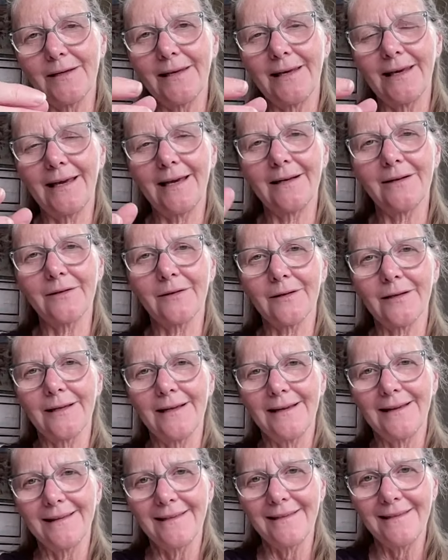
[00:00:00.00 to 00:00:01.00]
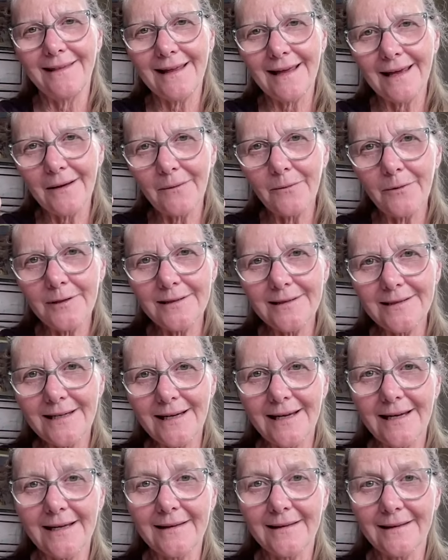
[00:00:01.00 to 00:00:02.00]
them a candle. They would
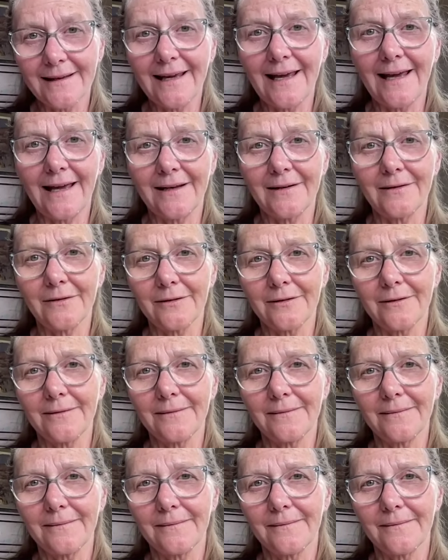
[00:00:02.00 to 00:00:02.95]
take the candle